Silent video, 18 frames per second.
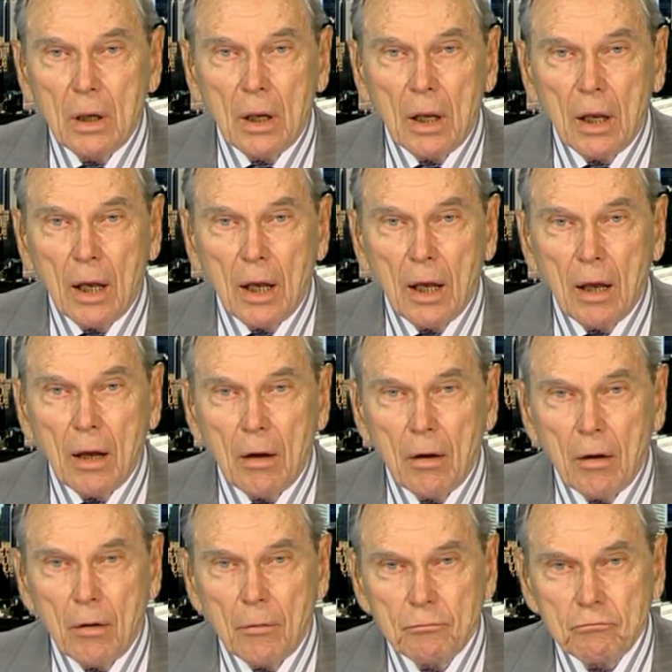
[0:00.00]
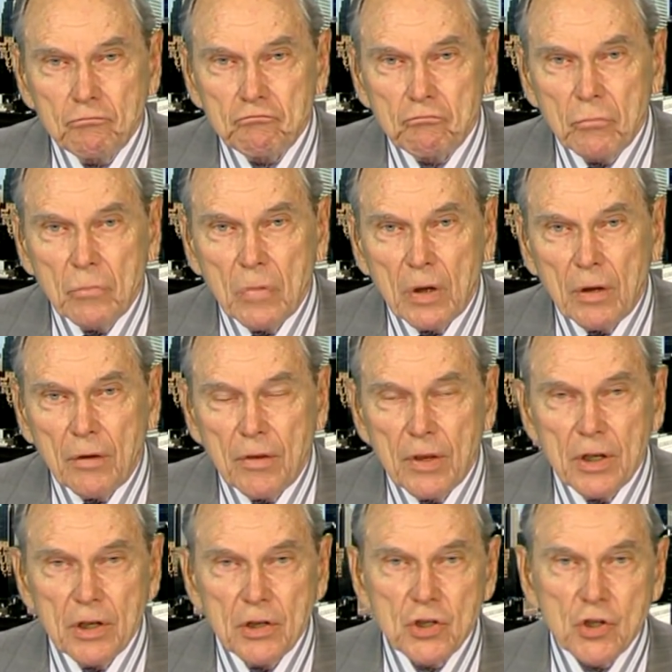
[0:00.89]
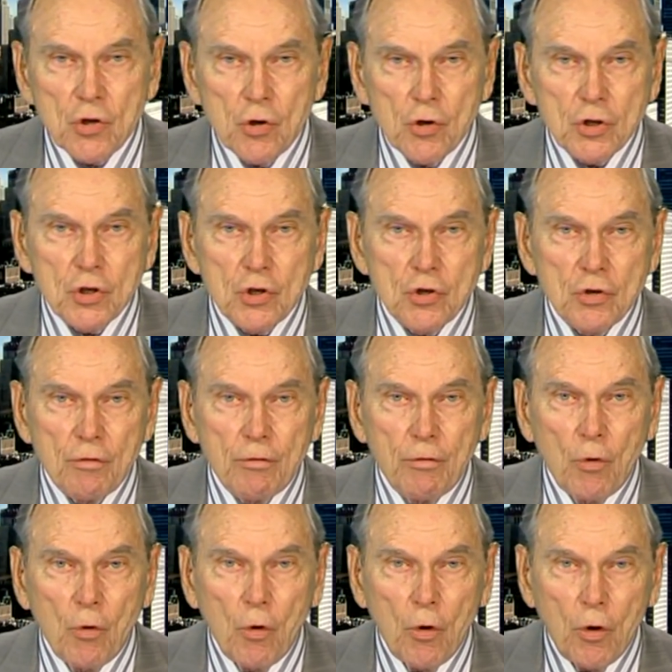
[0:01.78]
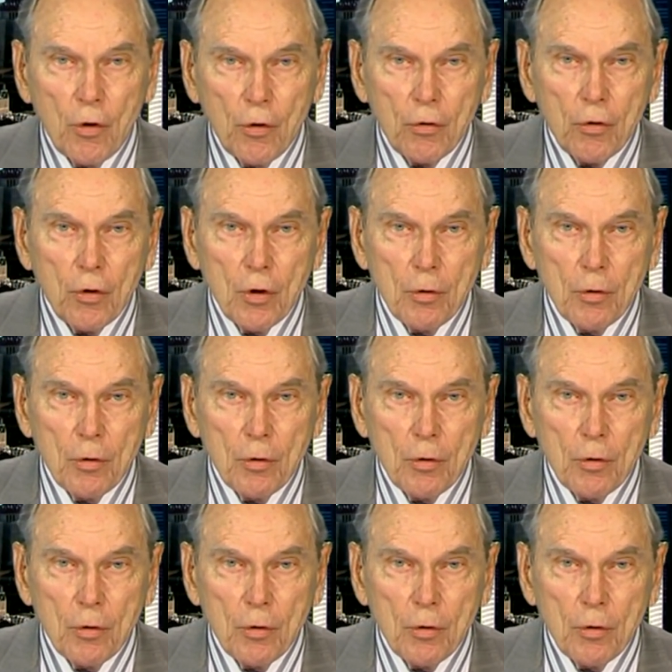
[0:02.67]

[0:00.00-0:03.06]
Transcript: Um, the search for